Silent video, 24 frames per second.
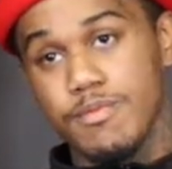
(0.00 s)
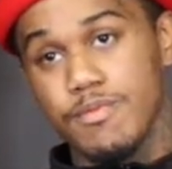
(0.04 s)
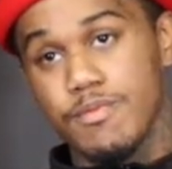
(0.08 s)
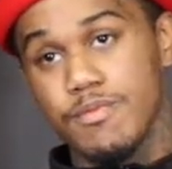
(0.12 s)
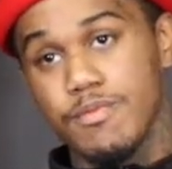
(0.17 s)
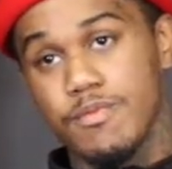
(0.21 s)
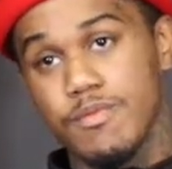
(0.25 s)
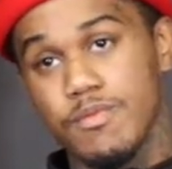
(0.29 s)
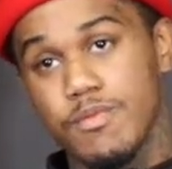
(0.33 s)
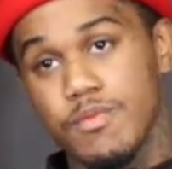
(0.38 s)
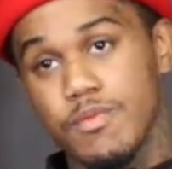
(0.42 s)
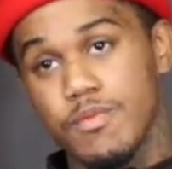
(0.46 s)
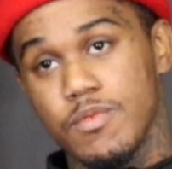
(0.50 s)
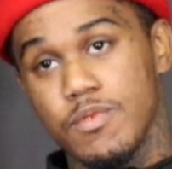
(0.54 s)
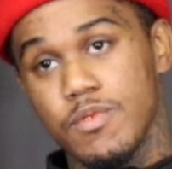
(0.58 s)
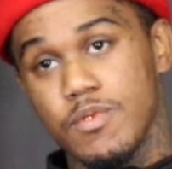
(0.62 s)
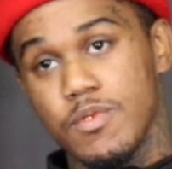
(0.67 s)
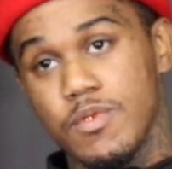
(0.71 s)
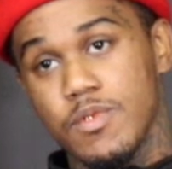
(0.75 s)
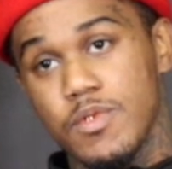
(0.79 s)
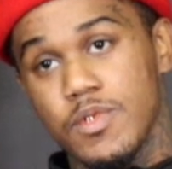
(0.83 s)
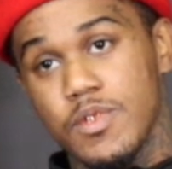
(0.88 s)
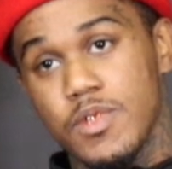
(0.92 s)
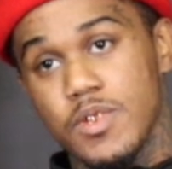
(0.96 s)
Well,
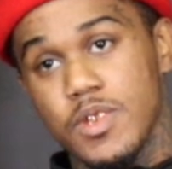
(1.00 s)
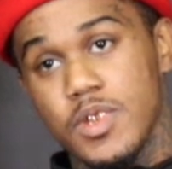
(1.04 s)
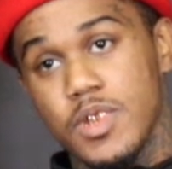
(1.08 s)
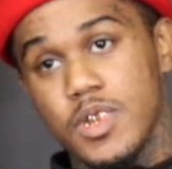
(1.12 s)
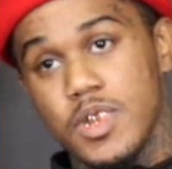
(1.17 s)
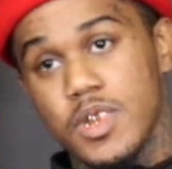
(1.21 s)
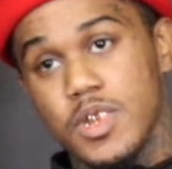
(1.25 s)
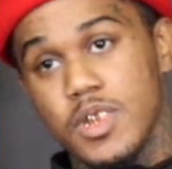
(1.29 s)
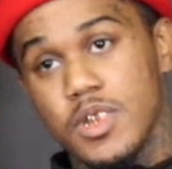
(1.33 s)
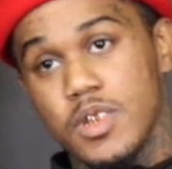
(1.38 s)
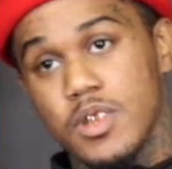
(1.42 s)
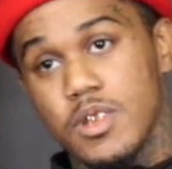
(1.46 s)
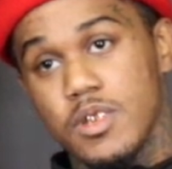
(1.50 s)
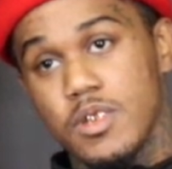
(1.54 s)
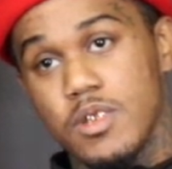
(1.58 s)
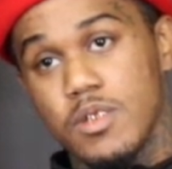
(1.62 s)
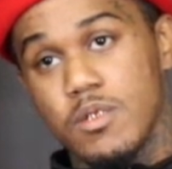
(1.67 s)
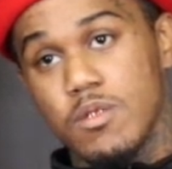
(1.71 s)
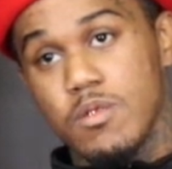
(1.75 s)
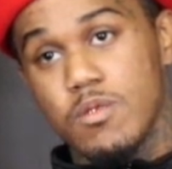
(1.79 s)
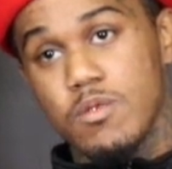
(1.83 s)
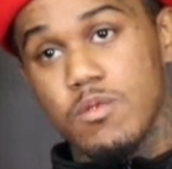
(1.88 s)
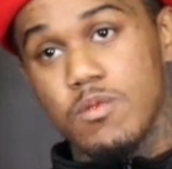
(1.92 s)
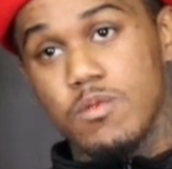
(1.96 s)
definitely, like you say, shit.
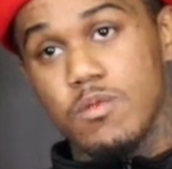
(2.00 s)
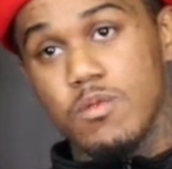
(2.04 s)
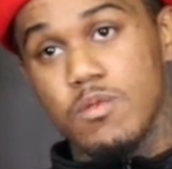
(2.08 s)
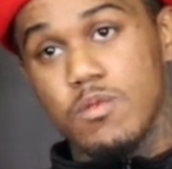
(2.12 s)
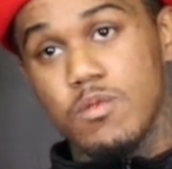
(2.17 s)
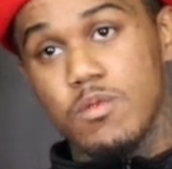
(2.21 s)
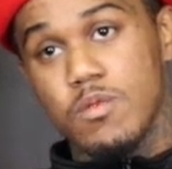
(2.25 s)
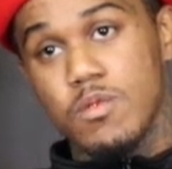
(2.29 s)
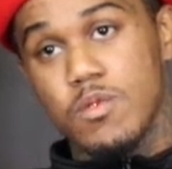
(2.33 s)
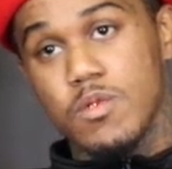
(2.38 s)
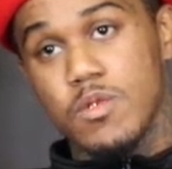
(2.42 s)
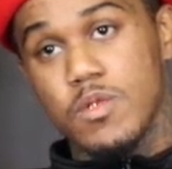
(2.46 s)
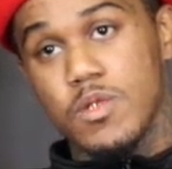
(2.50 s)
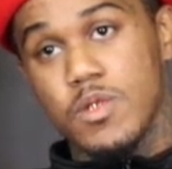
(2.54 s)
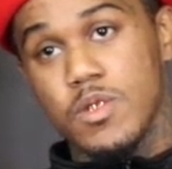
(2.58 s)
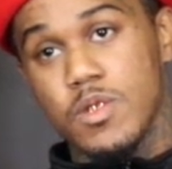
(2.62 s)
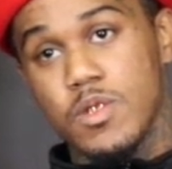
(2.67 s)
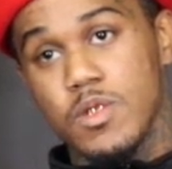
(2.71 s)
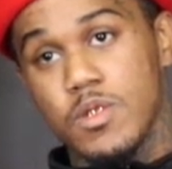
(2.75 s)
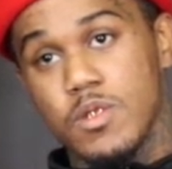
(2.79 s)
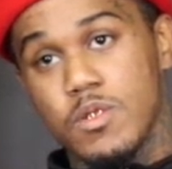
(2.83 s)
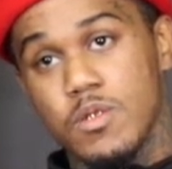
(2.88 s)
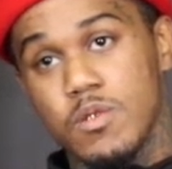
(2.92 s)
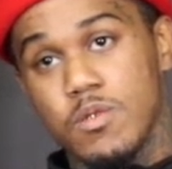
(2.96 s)
Boosie said,
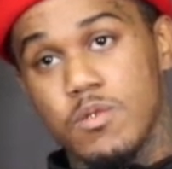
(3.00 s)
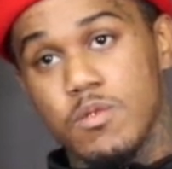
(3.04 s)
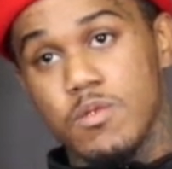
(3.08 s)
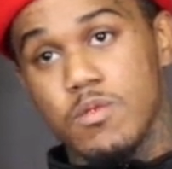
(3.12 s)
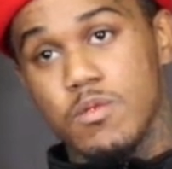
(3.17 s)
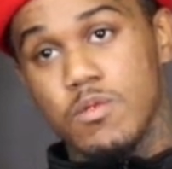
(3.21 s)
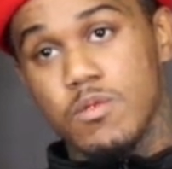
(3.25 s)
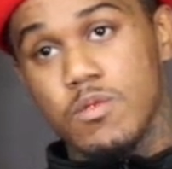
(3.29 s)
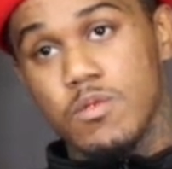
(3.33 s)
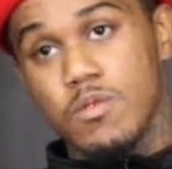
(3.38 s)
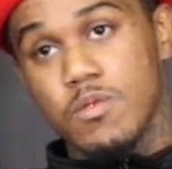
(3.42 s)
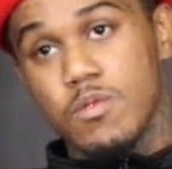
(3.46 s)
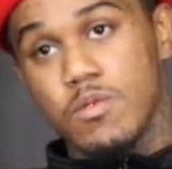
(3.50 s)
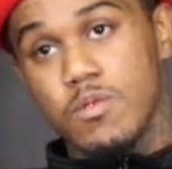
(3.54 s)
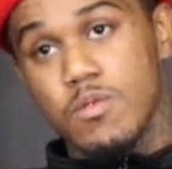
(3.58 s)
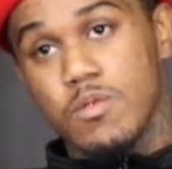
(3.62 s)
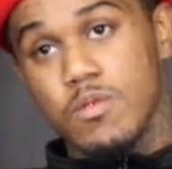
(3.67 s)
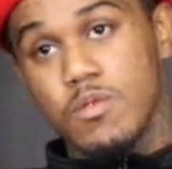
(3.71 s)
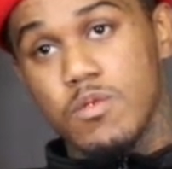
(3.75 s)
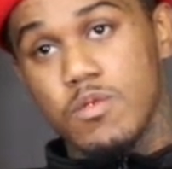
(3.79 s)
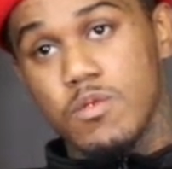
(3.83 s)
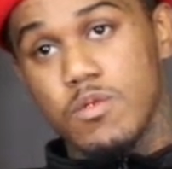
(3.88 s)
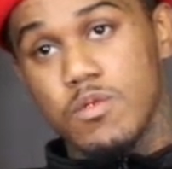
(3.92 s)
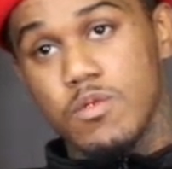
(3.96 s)
motherfucker, see you
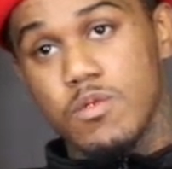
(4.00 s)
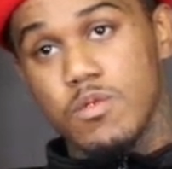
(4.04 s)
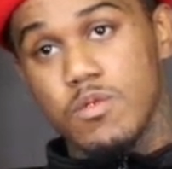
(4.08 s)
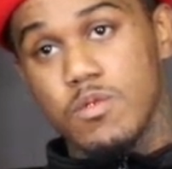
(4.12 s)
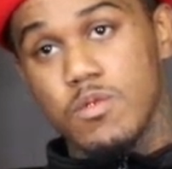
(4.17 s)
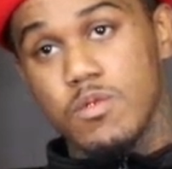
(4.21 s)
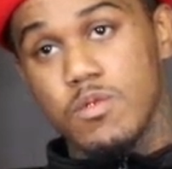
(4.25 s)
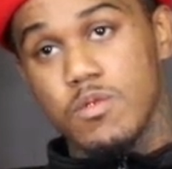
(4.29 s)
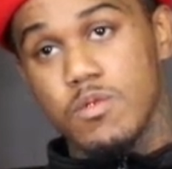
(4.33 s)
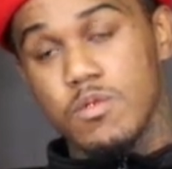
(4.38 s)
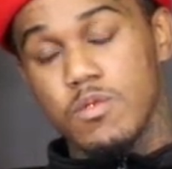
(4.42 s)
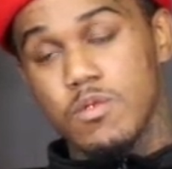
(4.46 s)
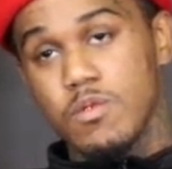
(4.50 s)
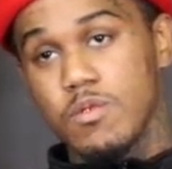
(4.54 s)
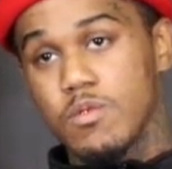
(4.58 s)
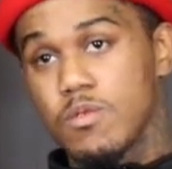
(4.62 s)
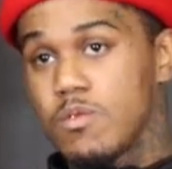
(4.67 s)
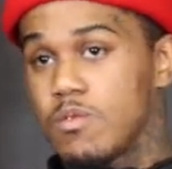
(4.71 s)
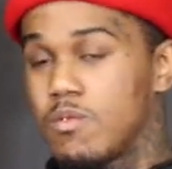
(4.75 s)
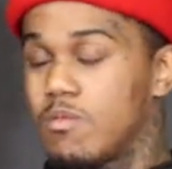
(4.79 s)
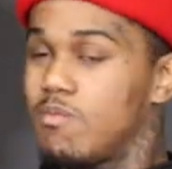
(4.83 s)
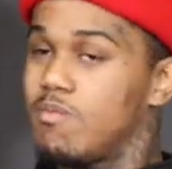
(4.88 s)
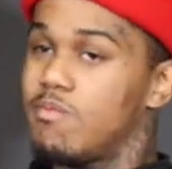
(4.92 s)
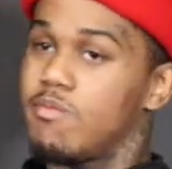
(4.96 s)
rise up in your own
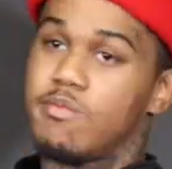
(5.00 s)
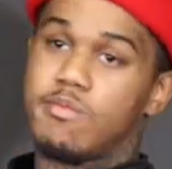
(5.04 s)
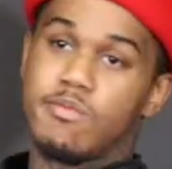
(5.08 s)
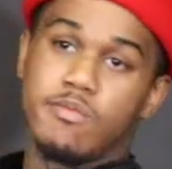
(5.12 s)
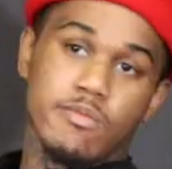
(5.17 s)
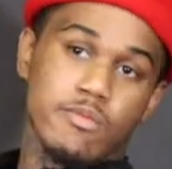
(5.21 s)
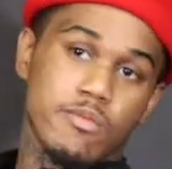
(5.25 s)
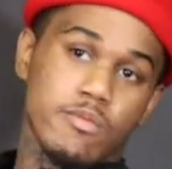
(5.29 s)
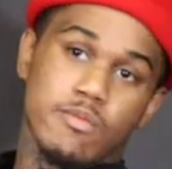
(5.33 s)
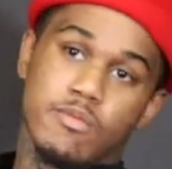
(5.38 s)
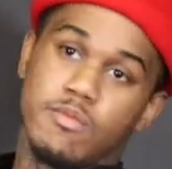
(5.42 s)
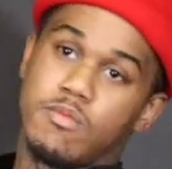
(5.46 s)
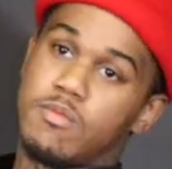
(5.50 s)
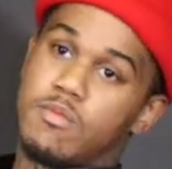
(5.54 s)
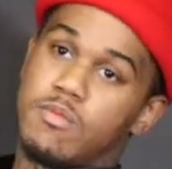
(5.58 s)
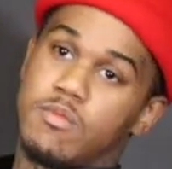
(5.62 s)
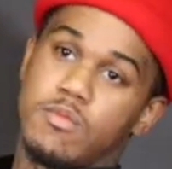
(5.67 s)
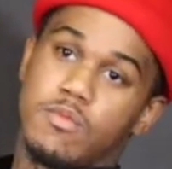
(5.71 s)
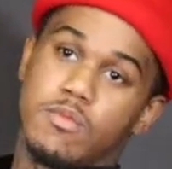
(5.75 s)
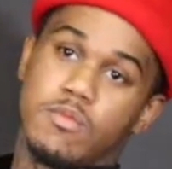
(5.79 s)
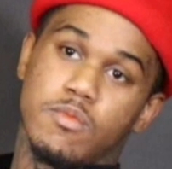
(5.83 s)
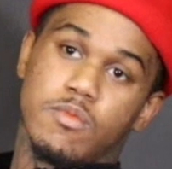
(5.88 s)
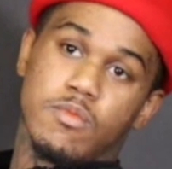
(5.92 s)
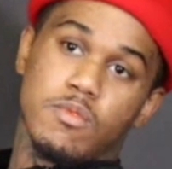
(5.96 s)
seat, and they just like, man, how this
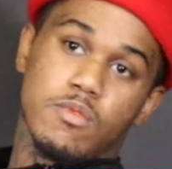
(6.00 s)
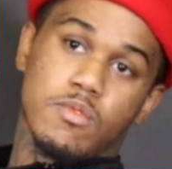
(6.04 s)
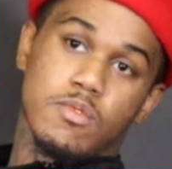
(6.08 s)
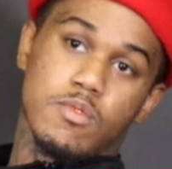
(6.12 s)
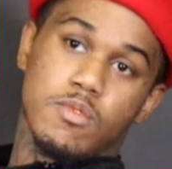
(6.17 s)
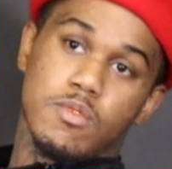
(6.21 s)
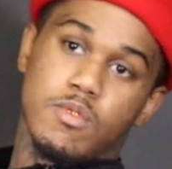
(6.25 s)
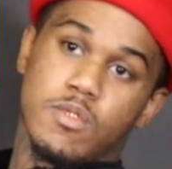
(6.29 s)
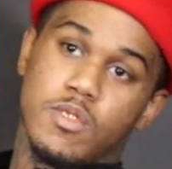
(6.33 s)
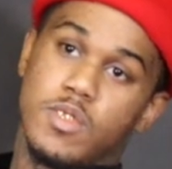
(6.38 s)
nigga, you know?